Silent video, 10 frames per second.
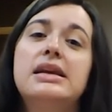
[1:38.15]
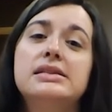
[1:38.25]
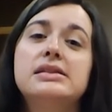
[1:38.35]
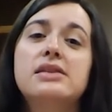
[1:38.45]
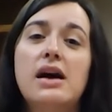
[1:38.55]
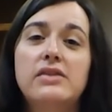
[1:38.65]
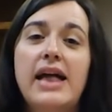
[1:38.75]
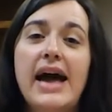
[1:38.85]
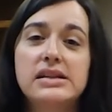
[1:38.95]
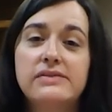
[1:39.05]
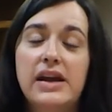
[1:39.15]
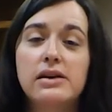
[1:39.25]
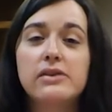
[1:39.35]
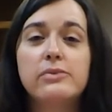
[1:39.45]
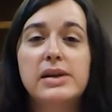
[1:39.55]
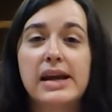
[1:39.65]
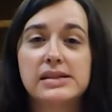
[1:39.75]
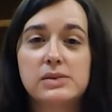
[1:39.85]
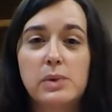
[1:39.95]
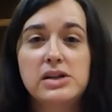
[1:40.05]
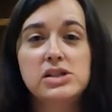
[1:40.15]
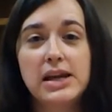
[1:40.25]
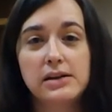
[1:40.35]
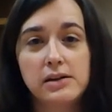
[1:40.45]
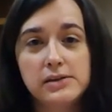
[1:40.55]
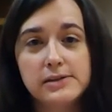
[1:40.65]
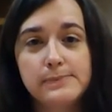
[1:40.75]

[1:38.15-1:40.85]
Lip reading: is a novel activator of Pannexin 1 channels.